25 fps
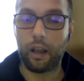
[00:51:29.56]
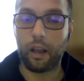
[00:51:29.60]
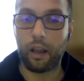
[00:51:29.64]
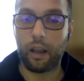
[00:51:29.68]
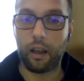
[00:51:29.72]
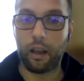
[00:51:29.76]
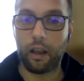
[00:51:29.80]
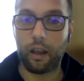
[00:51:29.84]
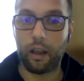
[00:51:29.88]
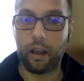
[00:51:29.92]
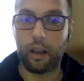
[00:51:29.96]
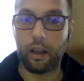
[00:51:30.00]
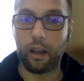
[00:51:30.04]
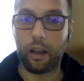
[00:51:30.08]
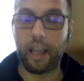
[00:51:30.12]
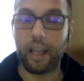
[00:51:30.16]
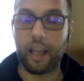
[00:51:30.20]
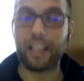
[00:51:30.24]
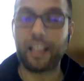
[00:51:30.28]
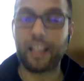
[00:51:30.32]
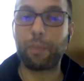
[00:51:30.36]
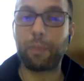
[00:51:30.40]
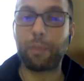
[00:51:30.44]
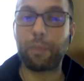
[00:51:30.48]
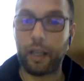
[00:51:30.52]

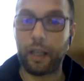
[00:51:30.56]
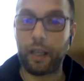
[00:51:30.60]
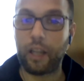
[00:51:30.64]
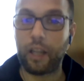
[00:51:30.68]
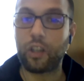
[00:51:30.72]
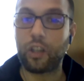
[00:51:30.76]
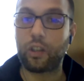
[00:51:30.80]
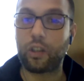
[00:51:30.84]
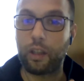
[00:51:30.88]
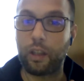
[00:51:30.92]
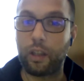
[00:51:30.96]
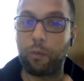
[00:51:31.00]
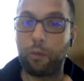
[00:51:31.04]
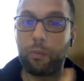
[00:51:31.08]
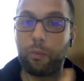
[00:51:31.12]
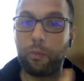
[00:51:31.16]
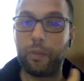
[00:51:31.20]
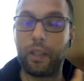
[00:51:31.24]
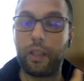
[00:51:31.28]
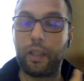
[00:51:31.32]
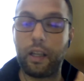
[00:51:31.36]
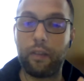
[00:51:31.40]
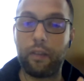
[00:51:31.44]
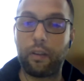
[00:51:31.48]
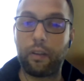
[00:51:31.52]
explanation that will
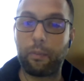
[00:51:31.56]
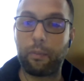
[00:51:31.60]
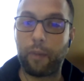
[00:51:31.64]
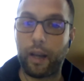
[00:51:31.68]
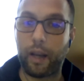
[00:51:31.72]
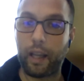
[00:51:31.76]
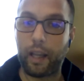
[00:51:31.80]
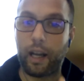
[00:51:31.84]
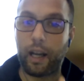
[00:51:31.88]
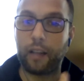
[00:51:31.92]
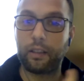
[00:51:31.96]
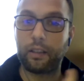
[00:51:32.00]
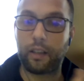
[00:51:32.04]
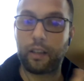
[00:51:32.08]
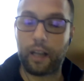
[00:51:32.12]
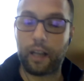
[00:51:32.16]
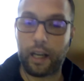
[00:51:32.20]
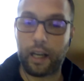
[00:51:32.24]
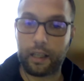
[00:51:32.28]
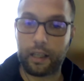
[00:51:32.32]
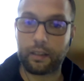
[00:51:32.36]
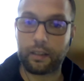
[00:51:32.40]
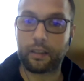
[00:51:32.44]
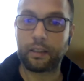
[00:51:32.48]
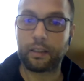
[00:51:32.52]
be delivered by other
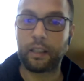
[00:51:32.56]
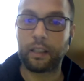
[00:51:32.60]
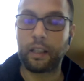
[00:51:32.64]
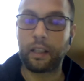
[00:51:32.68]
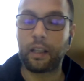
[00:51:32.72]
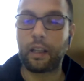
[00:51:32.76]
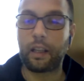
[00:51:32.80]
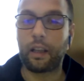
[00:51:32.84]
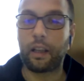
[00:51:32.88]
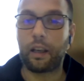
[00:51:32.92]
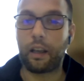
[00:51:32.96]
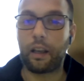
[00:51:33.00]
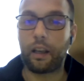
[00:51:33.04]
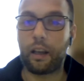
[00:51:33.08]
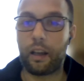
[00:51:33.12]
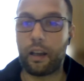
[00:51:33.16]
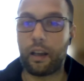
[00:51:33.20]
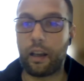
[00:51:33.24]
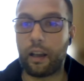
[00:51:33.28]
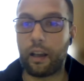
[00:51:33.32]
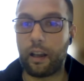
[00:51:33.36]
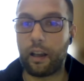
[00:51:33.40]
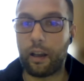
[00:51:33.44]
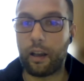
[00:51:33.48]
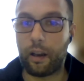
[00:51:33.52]
acts.
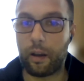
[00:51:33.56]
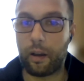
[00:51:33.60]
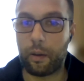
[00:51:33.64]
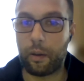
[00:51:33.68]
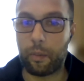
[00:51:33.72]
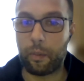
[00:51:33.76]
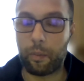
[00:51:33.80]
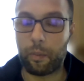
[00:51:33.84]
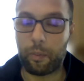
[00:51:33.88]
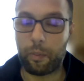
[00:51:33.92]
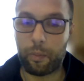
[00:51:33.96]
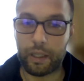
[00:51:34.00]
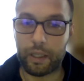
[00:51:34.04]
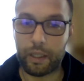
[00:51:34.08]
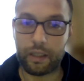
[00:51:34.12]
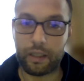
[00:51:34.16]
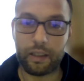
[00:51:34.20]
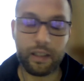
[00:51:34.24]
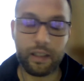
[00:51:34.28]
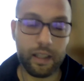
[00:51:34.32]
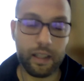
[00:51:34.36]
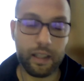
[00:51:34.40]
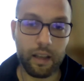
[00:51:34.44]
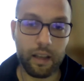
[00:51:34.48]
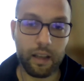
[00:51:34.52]
But
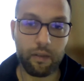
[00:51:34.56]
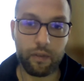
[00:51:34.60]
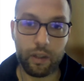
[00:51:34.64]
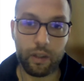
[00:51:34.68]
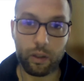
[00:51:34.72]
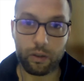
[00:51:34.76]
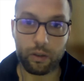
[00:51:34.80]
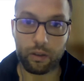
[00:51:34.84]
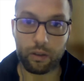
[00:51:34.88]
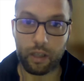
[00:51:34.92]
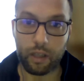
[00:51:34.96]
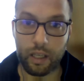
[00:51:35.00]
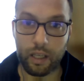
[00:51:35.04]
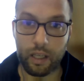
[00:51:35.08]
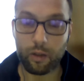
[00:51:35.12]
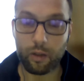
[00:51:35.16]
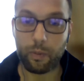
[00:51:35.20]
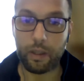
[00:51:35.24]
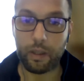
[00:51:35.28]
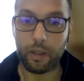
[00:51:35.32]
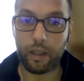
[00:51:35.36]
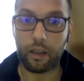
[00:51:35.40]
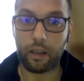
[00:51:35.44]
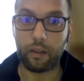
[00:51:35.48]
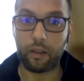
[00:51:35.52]
this is something also that needs to
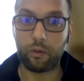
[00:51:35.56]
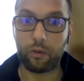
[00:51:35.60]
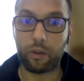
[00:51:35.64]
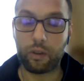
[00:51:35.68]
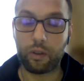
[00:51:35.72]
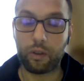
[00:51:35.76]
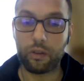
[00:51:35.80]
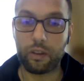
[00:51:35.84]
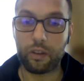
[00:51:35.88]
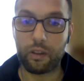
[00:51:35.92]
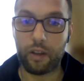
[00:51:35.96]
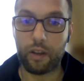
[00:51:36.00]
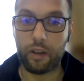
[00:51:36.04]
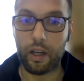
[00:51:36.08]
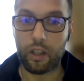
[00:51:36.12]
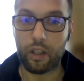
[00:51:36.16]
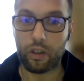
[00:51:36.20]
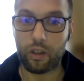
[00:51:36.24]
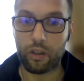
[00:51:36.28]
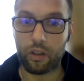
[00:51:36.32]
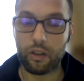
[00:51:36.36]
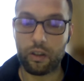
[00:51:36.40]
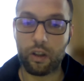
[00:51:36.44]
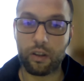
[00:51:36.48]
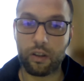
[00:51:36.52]
be taken into
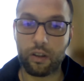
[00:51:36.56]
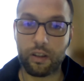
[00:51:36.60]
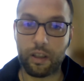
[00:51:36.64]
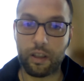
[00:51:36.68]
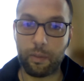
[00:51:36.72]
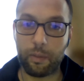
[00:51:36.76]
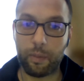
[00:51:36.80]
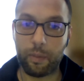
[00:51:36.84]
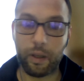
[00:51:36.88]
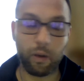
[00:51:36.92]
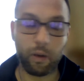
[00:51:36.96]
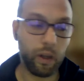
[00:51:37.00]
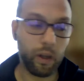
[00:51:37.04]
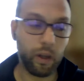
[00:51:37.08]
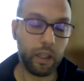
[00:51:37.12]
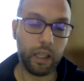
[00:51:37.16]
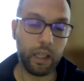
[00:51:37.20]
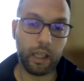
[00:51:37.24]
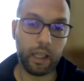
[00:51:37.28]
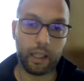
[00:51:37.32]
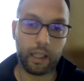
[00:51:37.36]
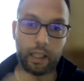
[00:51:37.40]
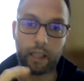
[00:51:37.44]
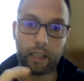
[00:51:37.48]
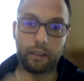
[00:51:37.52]
consideration. It's not simply
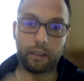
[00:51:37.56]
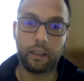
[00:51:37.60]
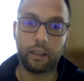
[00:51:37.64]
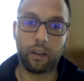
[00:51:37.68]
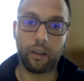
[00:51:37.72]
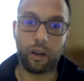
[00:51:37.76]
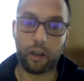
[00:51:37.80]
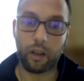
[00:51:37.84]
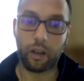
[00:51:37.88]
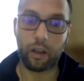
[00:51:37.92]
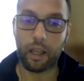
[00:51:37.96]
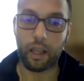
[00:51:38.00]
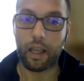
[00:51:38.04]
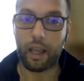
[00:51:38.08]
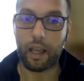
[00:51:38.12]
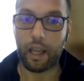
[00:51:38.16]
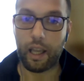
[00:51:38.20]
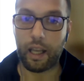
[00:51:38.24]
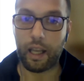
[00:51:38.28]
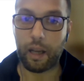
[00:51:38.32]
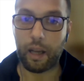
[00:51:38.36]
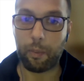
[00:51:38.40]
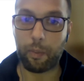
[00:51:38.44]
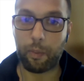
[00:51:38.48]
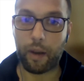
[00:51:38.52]
reading a catalog
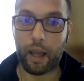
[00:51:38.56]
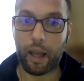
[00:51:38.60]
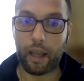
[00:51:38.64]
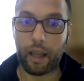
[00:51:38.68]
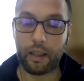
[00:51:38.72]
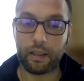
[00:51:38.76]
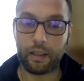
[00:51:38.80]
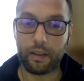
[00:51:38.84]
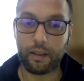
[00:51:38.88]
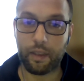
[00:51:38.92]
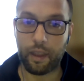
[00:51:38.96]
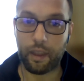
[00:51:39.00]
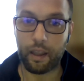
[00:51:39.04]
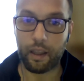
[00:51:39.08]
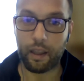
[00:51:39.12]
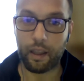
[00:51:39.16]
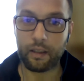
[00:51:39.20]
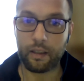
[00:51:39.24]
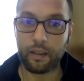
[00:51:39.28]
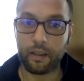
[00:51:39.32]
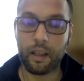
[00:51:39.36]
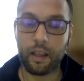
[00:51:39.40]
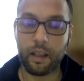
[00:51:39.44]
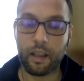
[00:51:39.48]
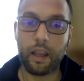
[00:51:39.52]
and applying
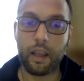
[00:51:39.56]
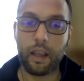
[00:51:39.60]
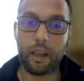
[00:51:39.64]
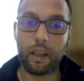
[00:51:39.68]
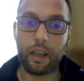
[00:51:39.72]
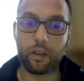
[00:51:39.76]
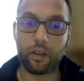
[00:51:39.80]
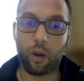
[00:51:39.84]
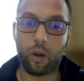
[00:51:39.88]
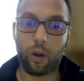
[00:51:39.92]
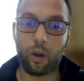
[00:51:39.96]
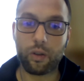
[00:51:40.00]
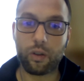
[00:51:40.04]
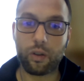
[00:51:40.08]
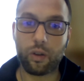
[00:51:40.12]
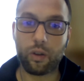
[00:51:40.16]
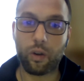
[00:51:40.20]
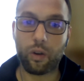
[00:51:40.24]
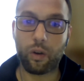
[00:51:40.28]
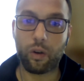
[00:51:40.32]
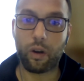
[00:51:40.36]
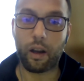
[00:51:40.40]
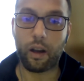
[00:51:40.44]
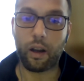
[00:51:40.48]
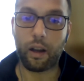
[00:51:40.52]
things. It's
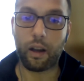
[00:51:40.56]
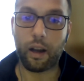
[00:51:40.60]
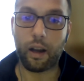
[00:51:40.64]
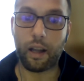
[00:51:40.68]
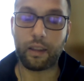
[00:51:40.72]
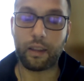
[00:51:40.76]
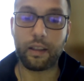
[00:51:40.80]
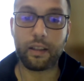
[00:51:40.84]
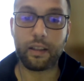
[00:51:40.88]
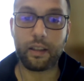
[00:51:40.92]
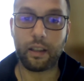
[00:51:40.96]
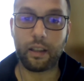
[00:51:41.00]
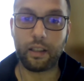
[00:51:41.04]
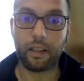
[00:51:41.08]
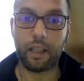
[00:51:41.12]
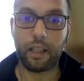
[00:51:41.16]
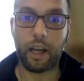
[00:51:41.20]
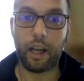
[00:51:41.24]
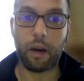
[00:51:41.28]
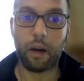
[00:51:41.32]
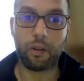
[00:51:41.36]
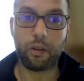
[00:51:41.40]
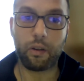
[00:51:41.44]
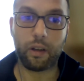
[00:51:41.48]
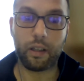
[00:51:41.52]
also understanding
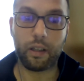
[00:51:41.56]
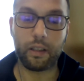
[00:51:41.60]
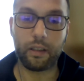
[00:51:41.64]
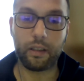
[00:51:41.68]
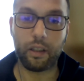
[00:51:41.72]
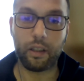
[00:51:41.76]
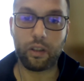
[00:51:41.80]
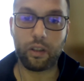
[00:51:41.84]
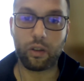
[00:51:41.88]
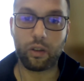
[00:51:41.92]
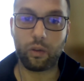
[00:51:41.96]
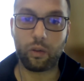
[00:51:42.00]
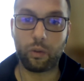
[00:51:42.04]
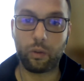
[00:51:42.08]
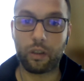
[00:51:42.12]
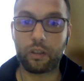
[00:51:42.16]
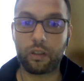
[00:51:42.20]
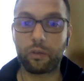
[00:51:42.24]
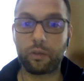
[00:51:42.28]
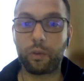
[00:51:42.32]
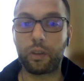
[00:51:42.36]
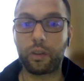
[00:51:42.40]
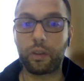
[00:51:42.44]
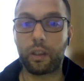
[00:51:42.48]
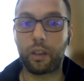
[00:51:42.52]
how your organization
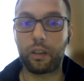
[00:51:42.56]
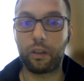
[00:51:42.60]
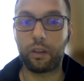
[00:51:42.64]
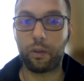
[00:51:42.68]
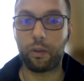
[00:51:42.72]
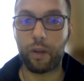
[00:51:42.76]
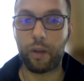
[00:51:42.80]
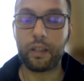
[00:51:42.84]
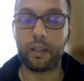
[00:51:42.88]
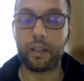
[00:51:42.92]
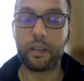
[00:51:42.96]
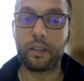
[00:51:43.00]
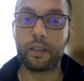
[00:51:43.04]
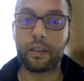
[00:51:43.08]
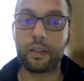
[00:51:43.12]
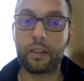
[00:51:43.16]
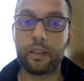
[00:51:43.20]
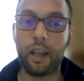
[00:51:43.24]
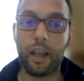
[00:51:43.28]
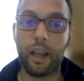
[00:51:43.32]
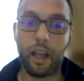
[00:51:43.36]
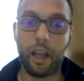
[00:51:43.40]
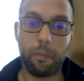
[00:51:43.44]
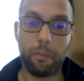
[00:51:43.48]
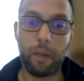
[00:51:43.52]
works, what are the risks,
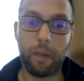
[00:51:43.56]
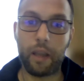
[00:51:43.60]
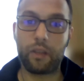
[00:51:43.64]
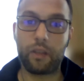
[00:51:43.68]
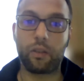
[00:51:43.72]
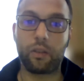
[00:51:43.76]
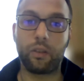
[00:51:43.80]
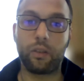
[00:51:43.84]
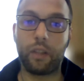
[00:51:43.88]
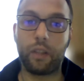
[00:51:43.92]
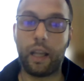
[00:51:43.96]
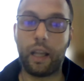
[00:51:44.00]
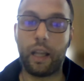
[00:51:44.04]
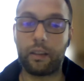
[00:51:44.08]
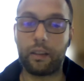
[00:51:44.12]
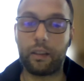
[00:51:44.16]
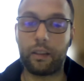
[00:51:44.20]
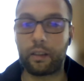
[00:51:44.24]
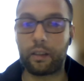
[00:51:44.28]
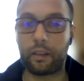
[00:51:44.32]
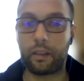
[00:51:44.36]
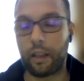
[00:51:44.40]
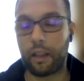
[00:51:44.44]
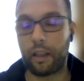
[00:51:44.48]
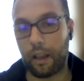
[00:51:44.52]
and based on
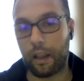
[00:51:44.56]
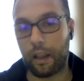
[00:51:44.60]
that,